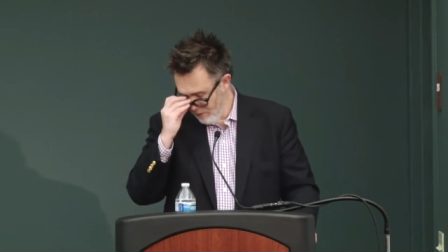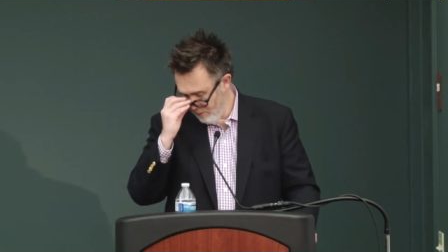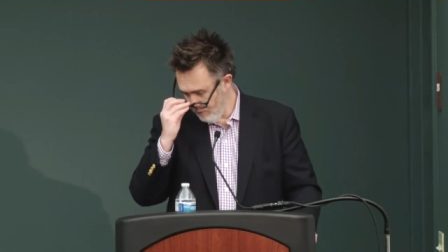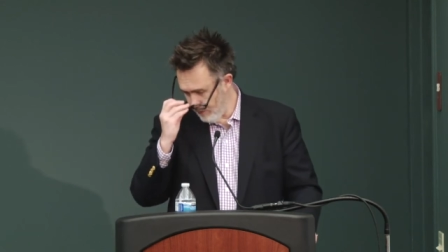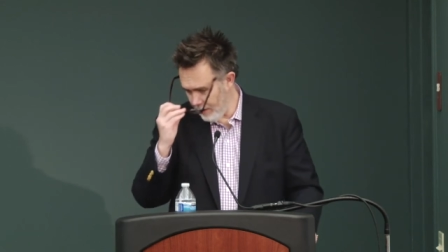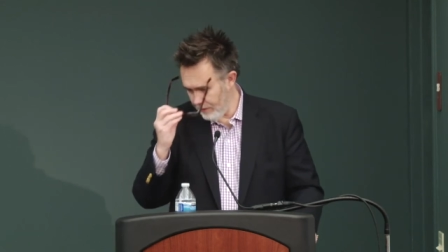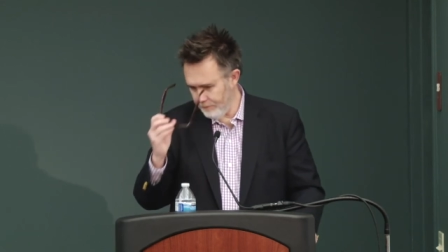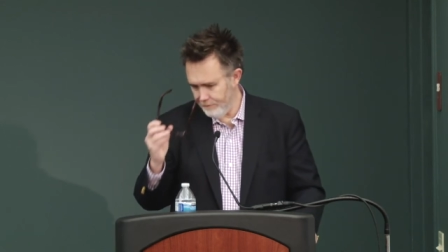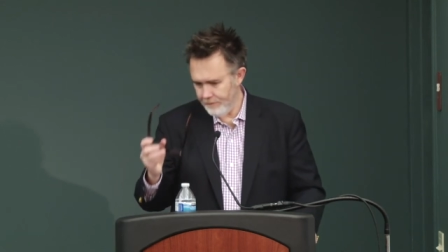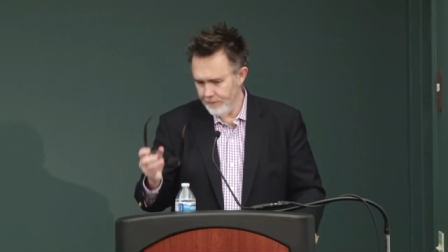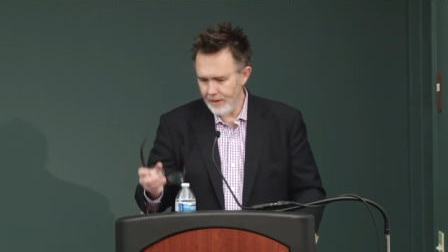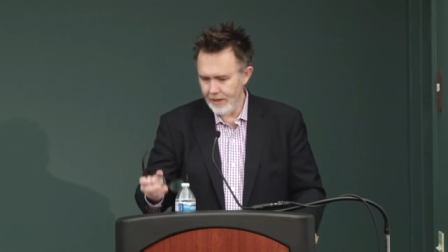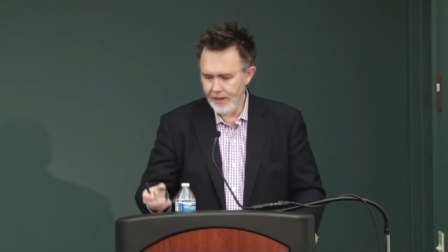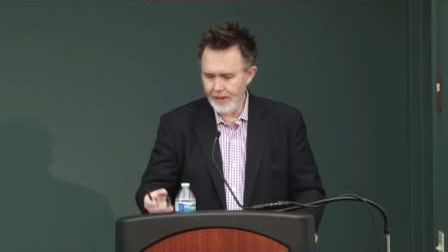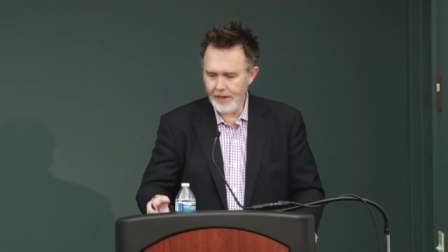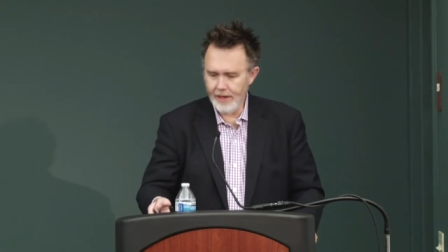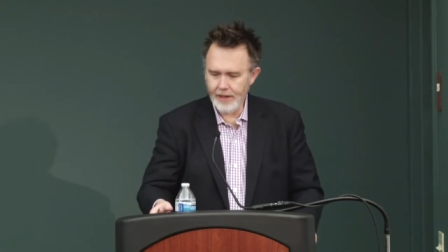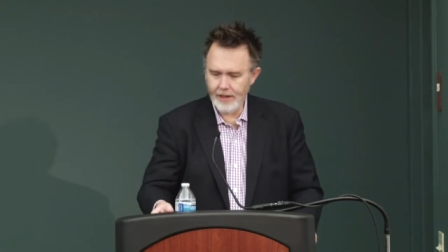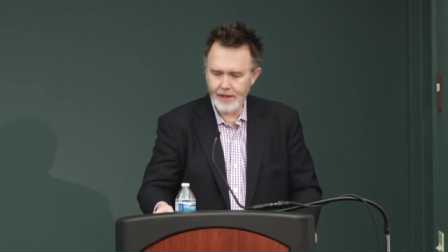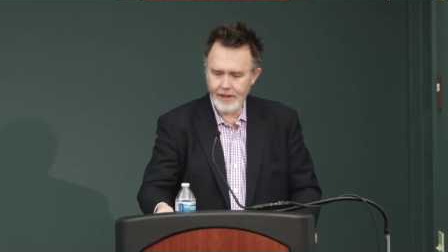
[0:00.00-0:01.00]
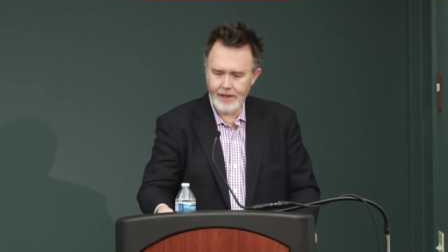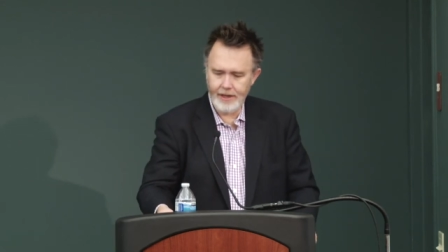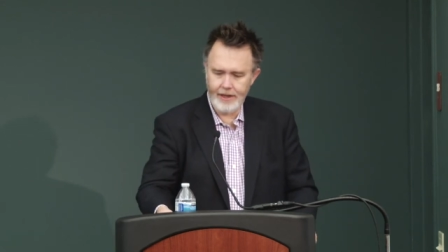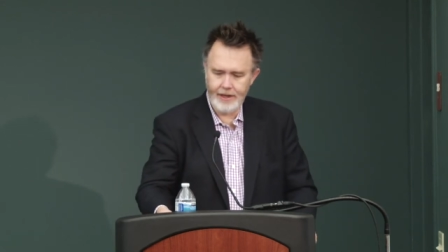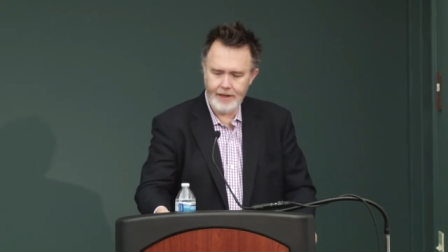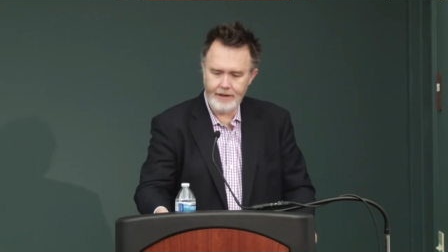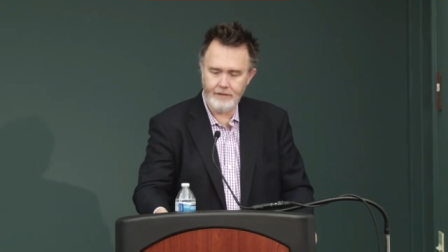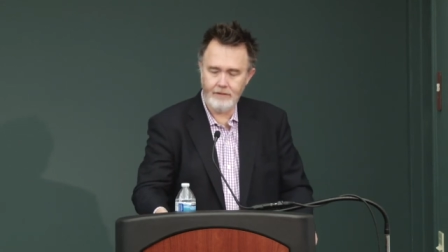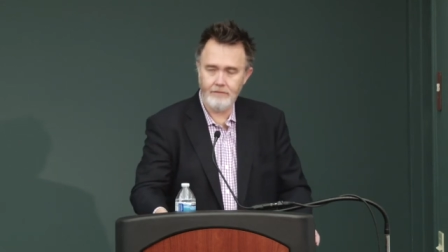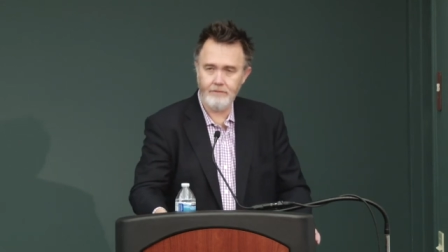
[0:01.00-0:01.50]
Well,
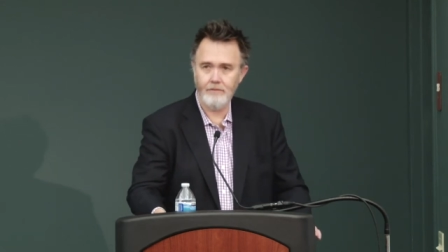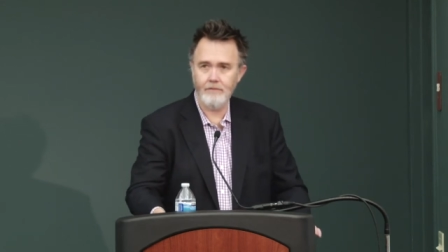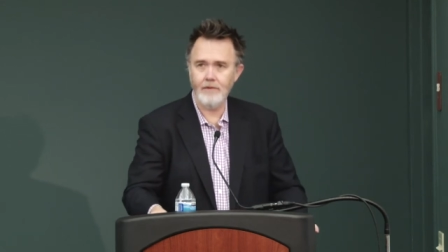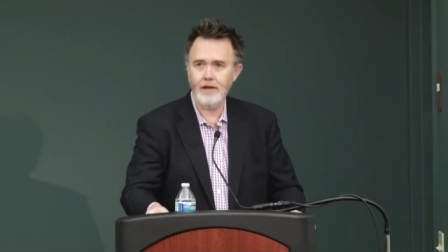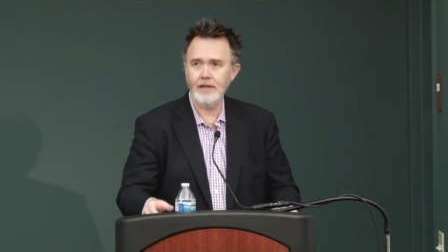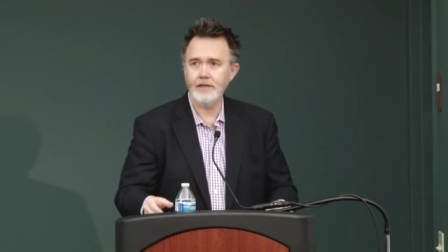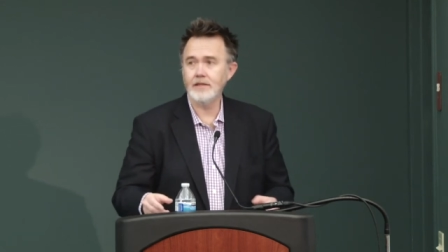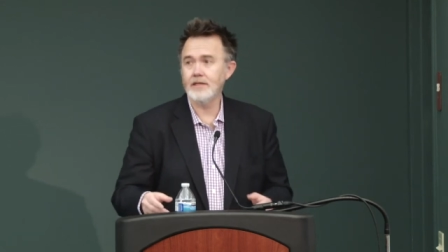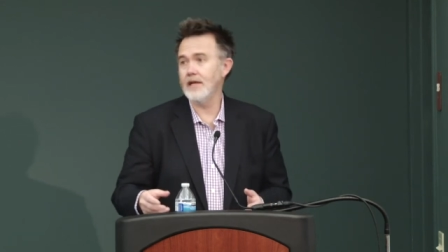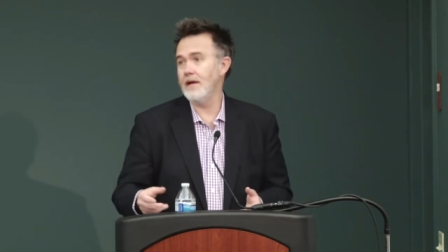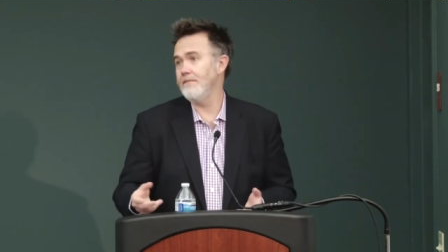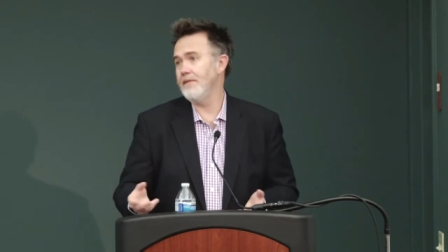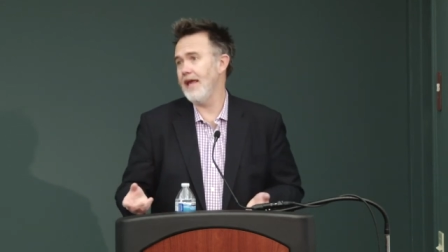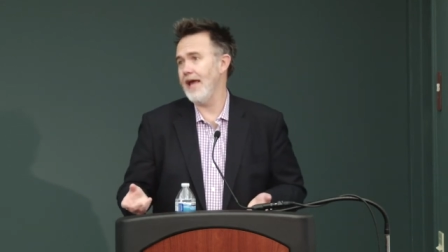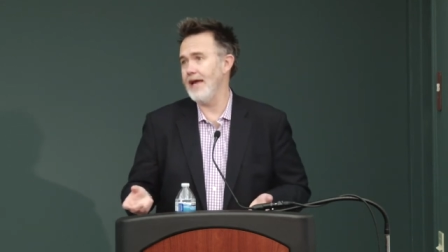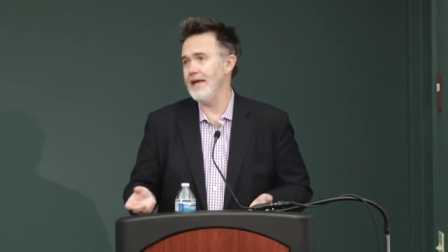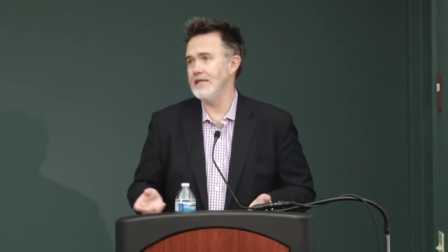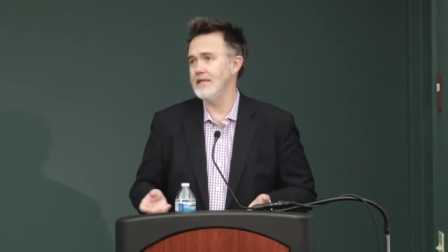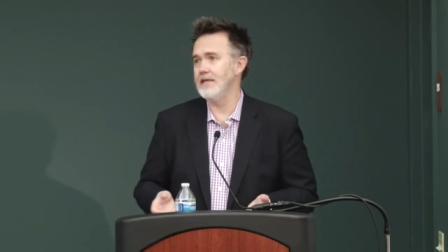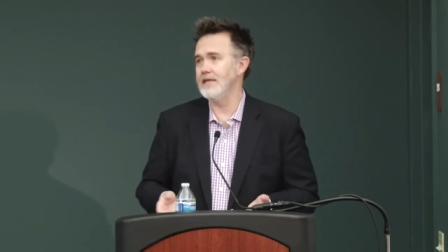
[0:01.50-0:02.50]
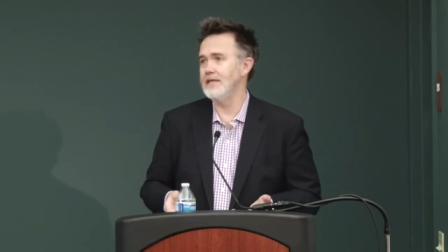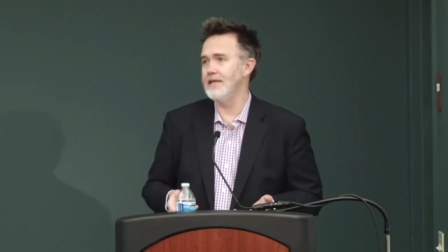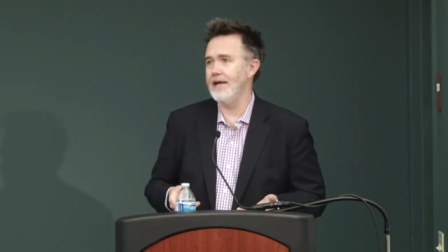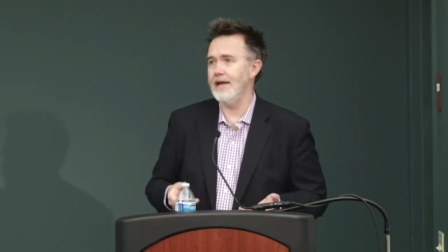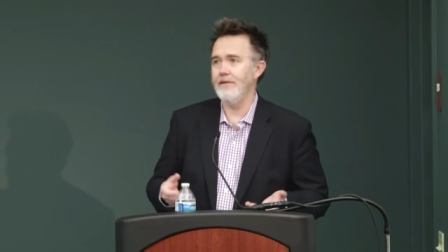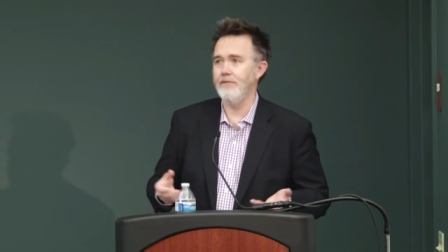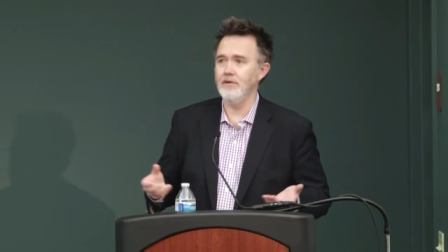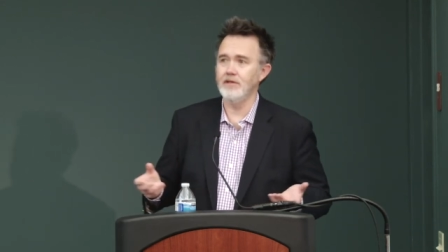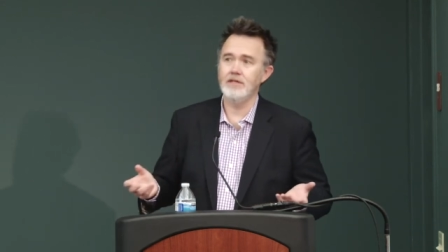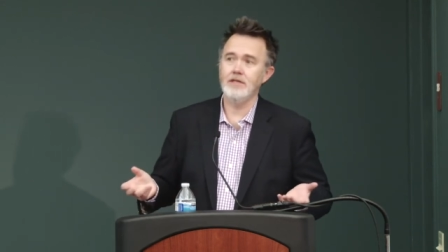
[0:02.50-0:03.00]
in, in some cases,
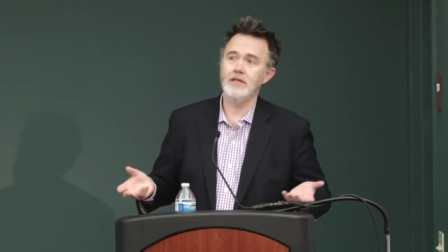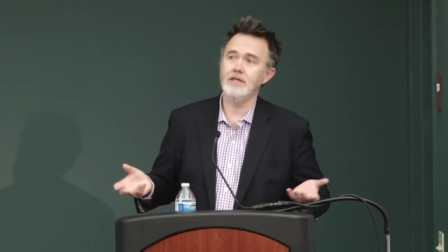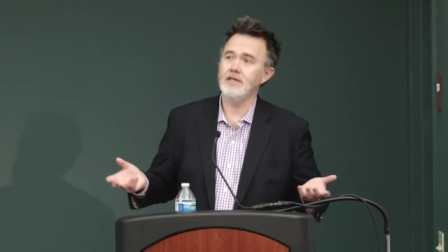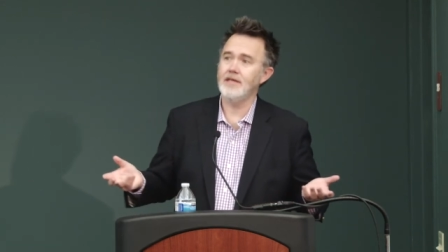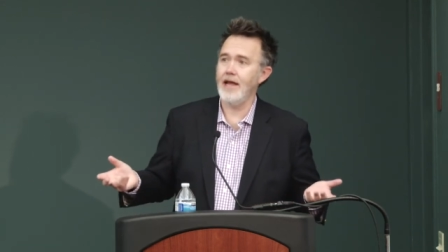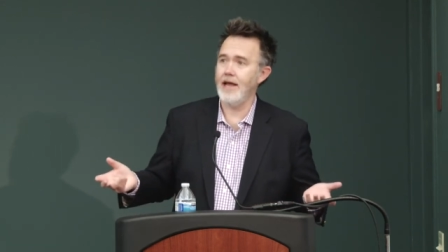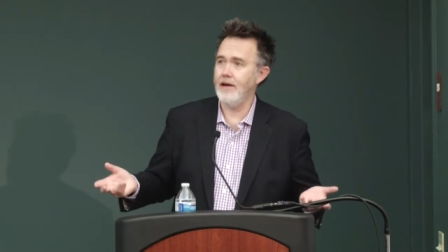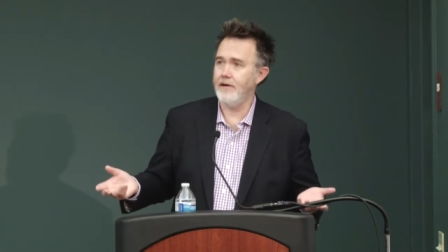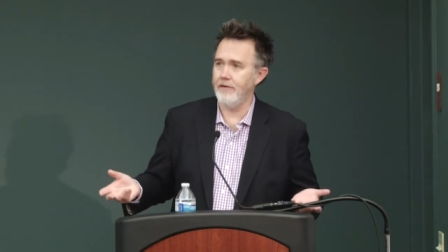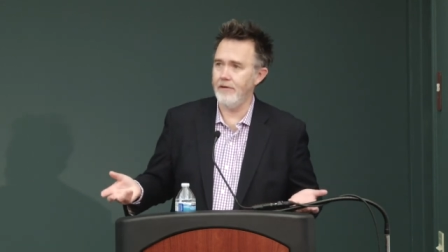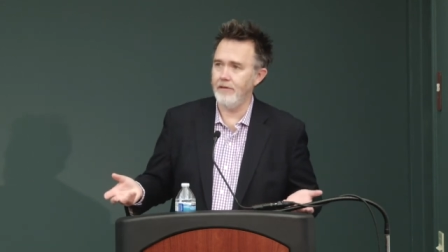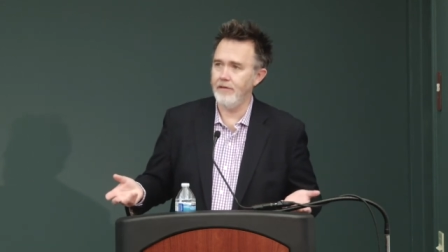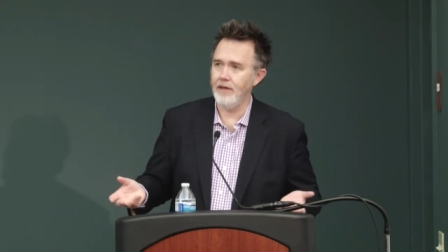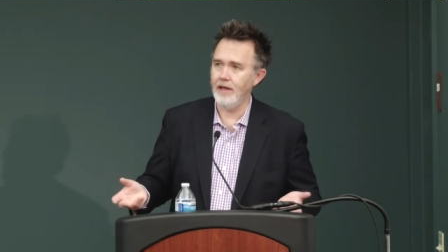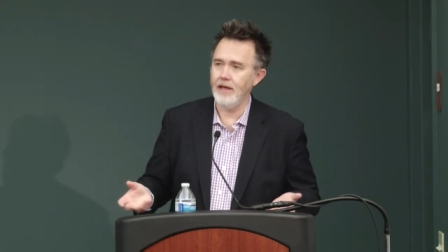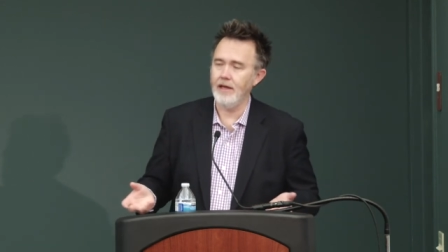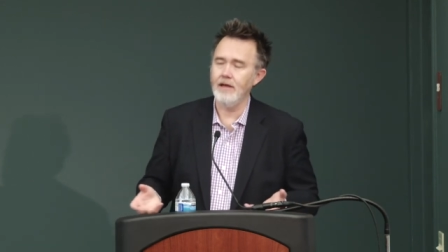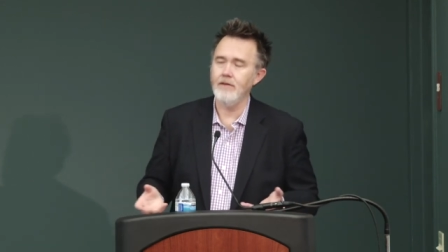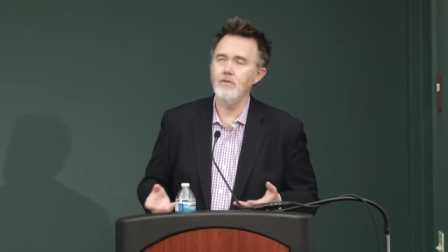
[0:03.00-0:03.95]
it was the standard thing.